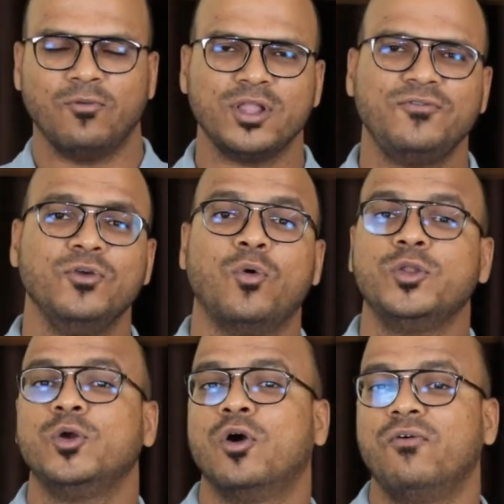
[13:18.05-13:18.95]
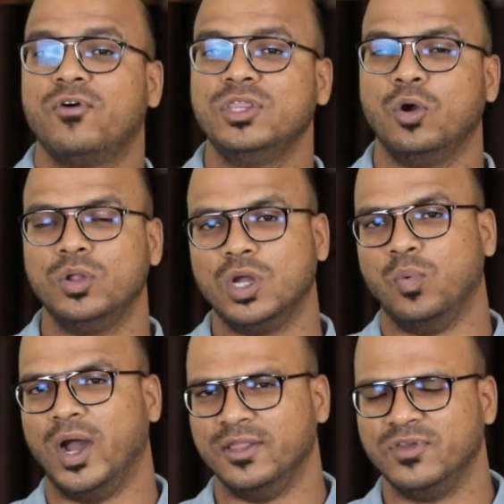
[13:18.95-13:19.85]
What if you want to go for the older
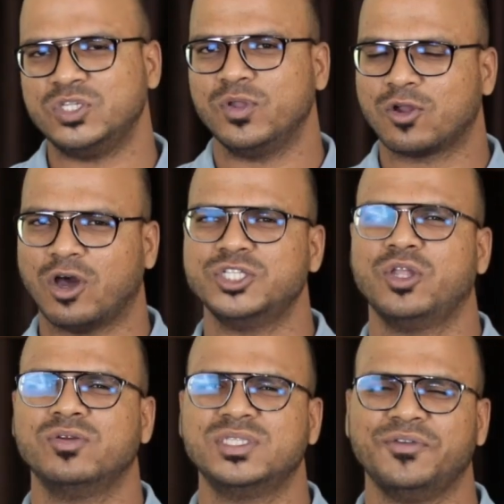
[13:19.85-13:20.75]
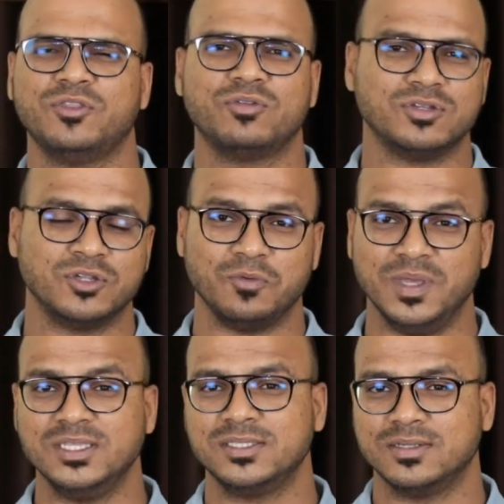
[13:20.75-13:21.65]
one which will cost around 72,000
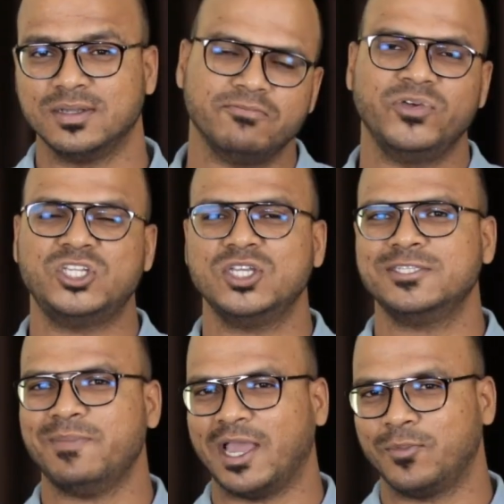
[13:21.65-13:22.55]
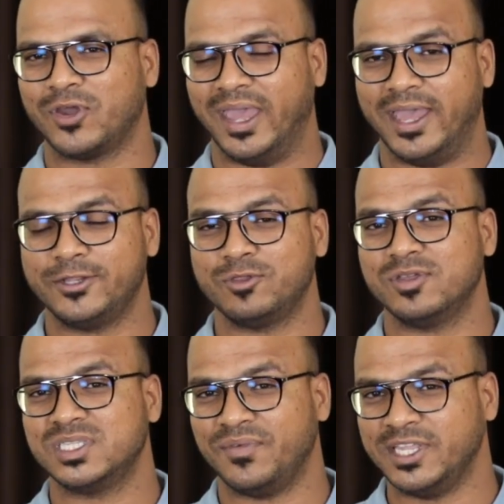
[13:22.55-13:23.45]
rupees which is MacBook Air
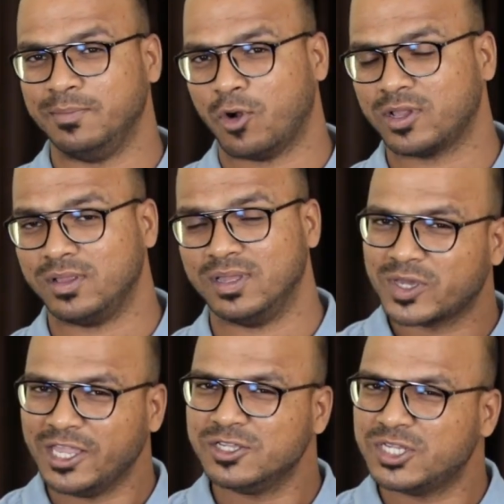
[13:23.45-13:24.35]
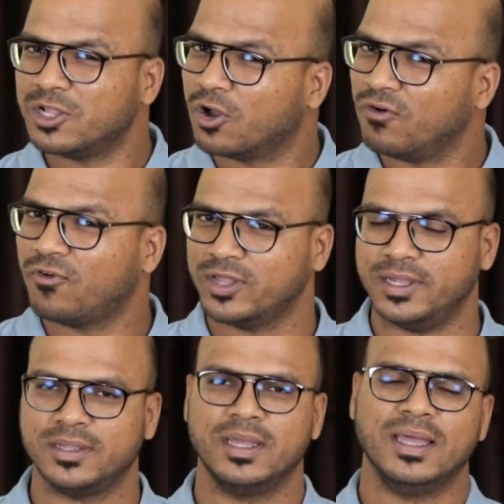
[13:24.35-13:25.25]
2017 model. So can you still go
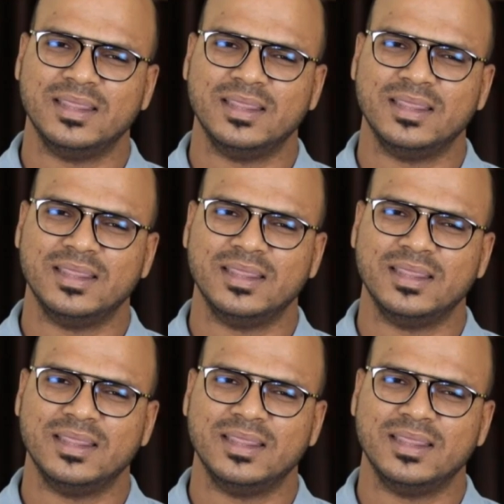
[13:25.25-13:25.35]
for it?